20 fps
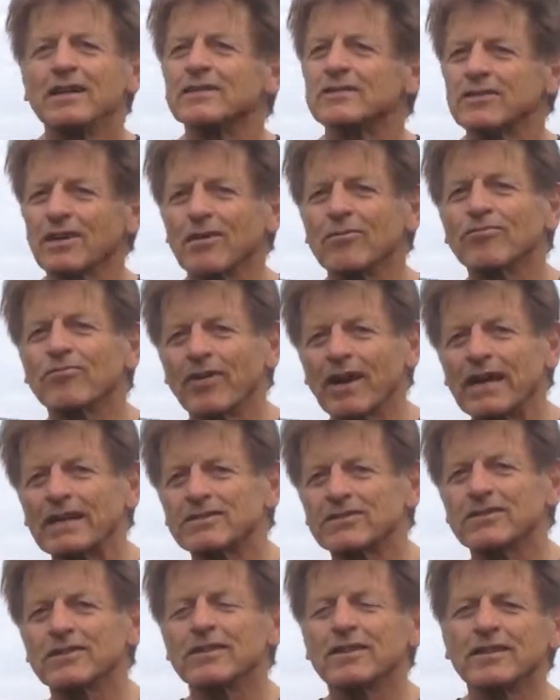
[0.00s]
some
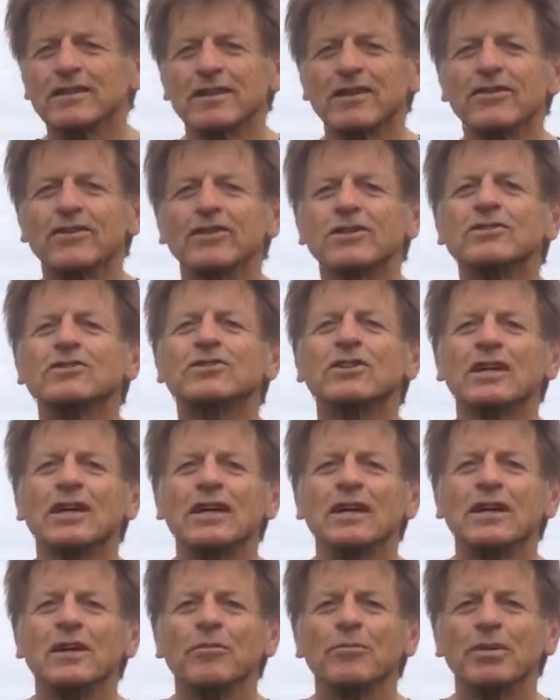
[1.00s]
faster than others.
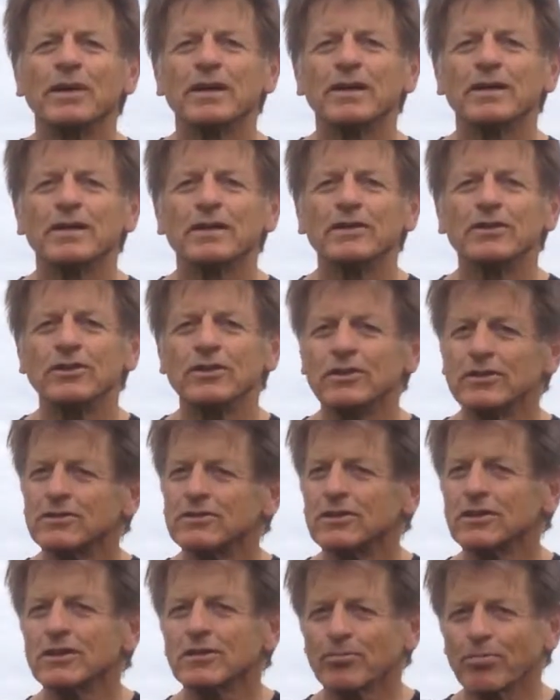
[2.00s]
But
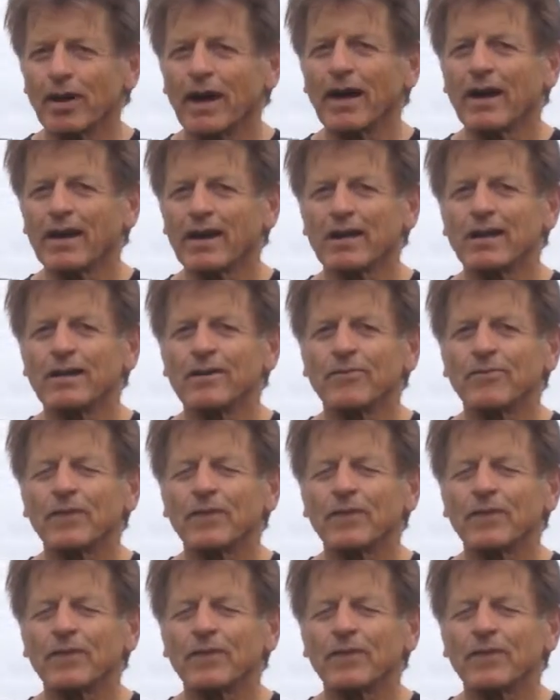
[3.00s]
using the paddle,